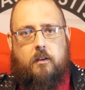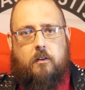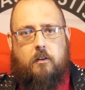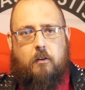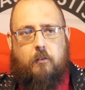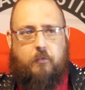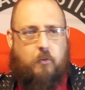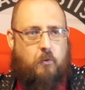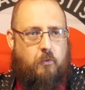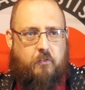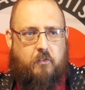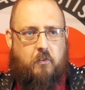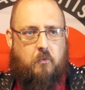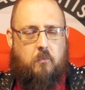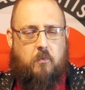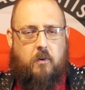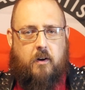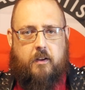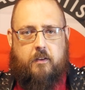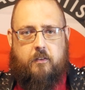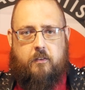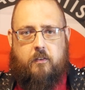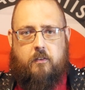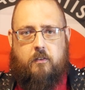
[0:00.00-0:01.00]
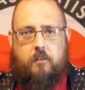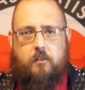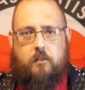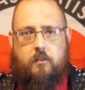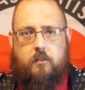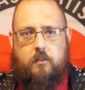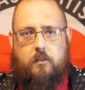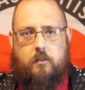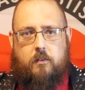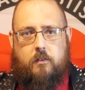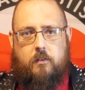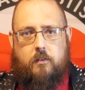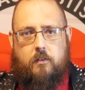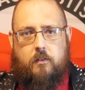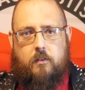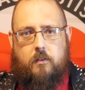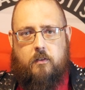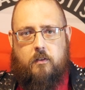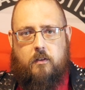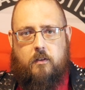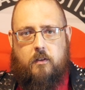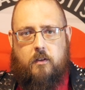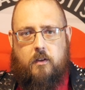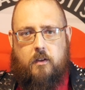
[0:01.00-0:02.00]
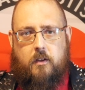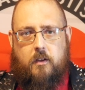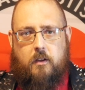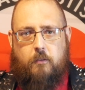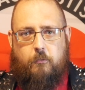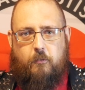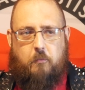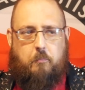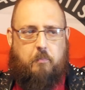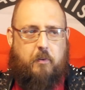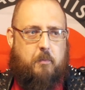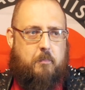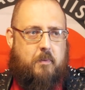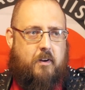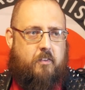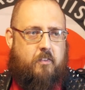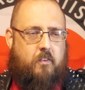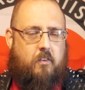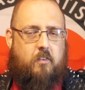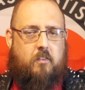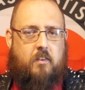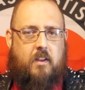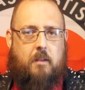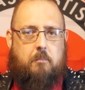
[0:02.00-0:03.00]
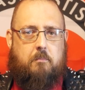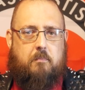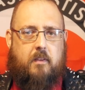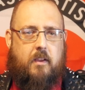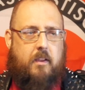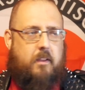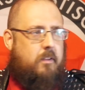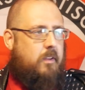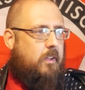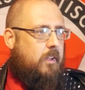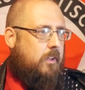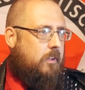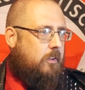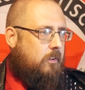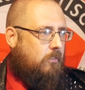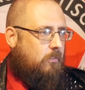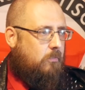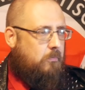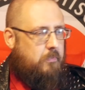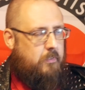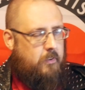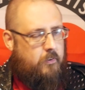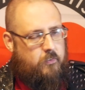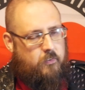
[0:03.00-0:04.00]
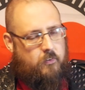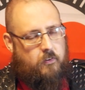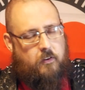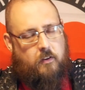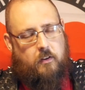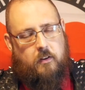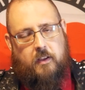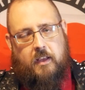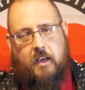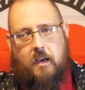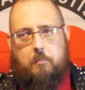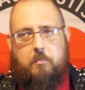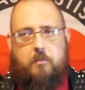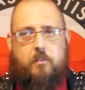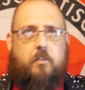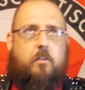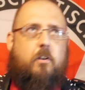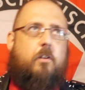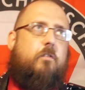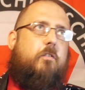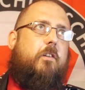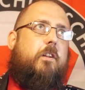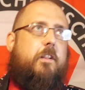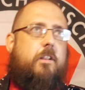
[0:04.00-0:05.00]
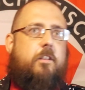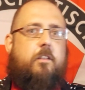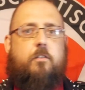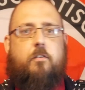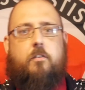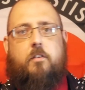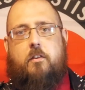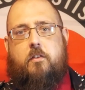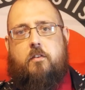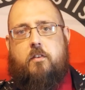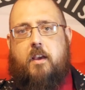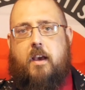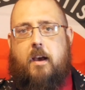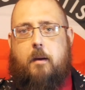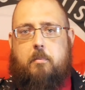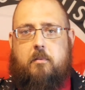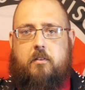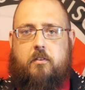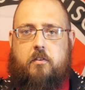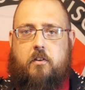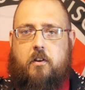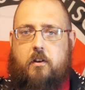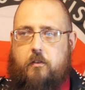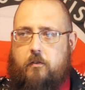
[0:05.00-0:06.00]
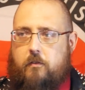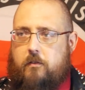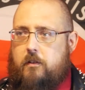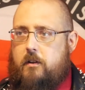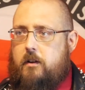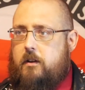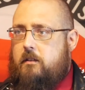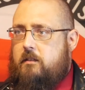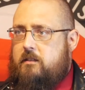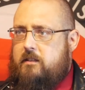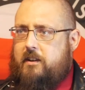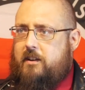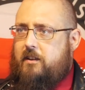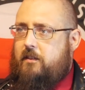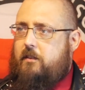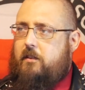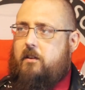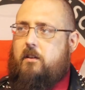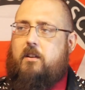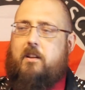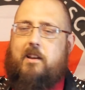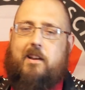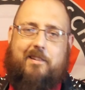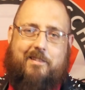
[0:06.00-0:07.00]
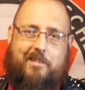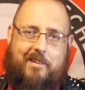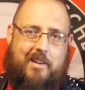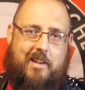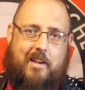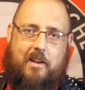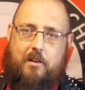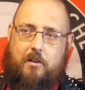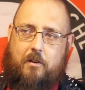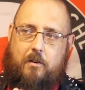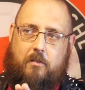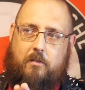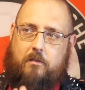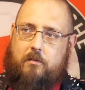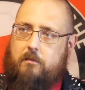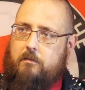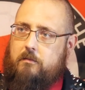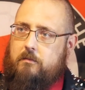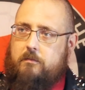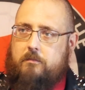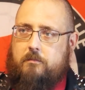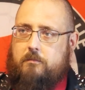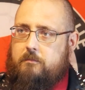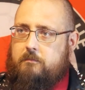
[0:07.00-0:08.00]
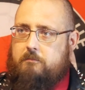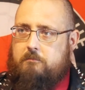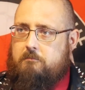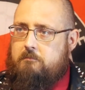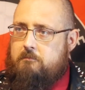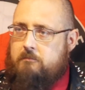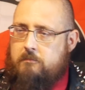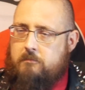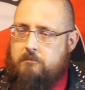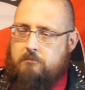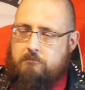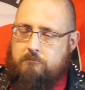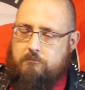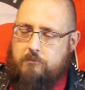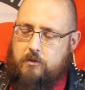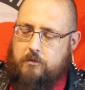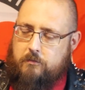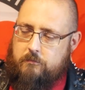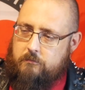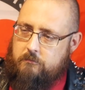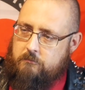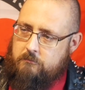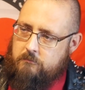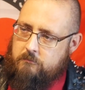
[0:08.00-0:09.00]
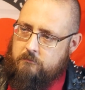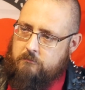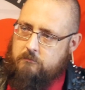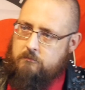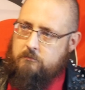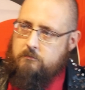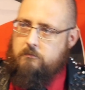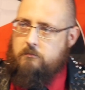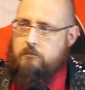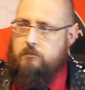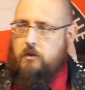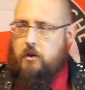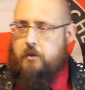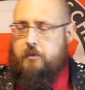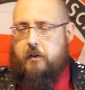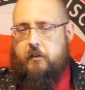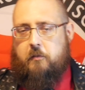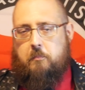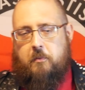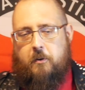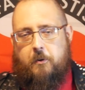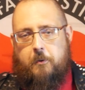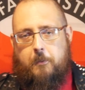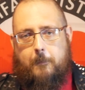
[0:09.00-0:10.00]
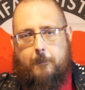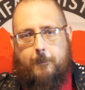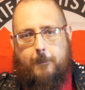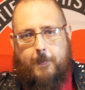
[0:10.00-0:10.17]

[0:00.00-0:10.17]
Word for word: Of course it was. It was pretty much the same thing. Oh, this capitalist country, and then there's this capitalist country, and Lenin said, yeah, no. No thanks, bro.